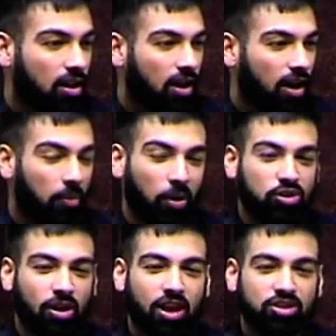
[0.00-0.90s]
And I pray to
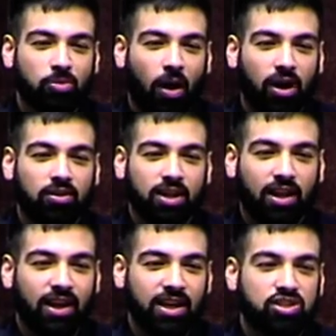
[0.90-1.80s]
Allah subhanahu wa ta'ala
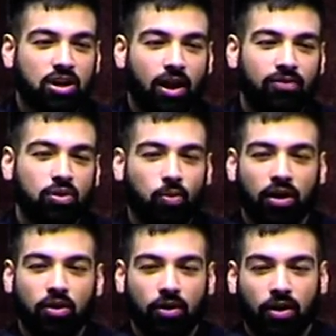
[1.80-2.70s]
that each and every
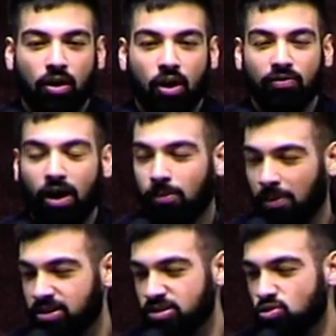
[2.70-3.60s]
one of our
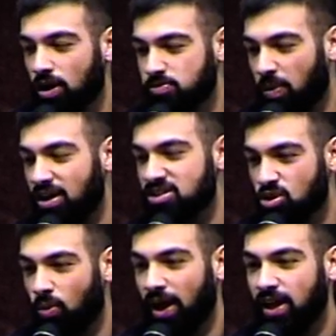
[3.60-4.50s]
mothers who has passed
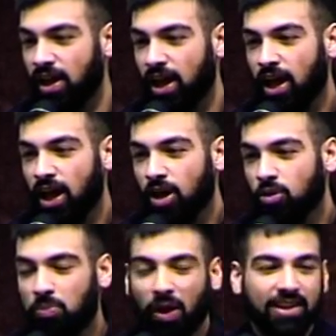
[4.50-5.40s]
away, we
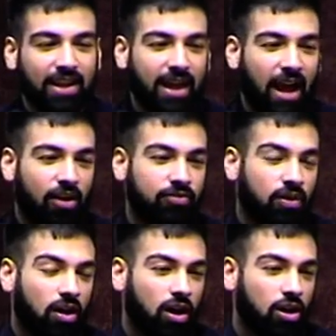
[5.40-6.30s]
pray that they have
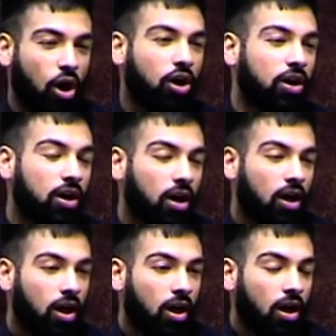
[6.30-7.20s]
a long,
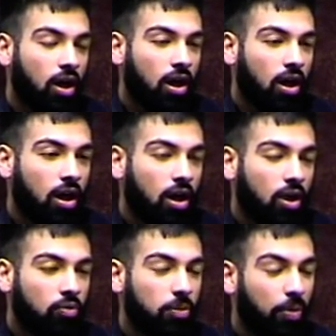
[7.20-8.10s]

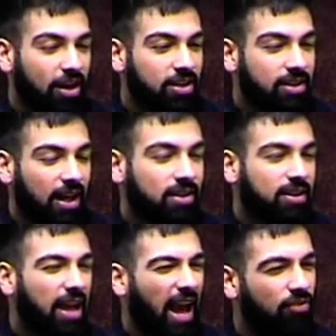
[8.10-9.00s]
we pray that
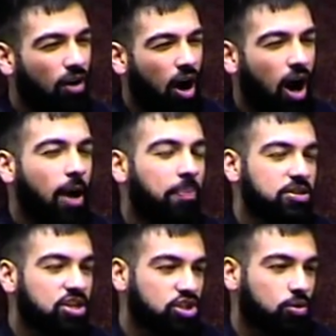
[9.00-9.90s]
they have a high
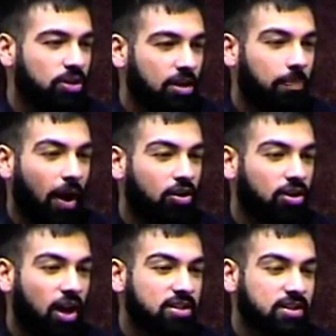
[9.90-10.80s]
position within
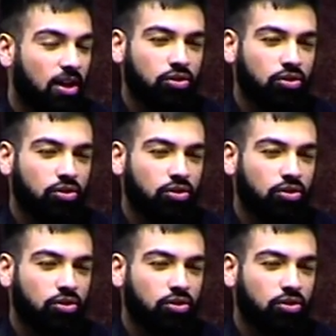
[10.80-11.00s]
paradise. And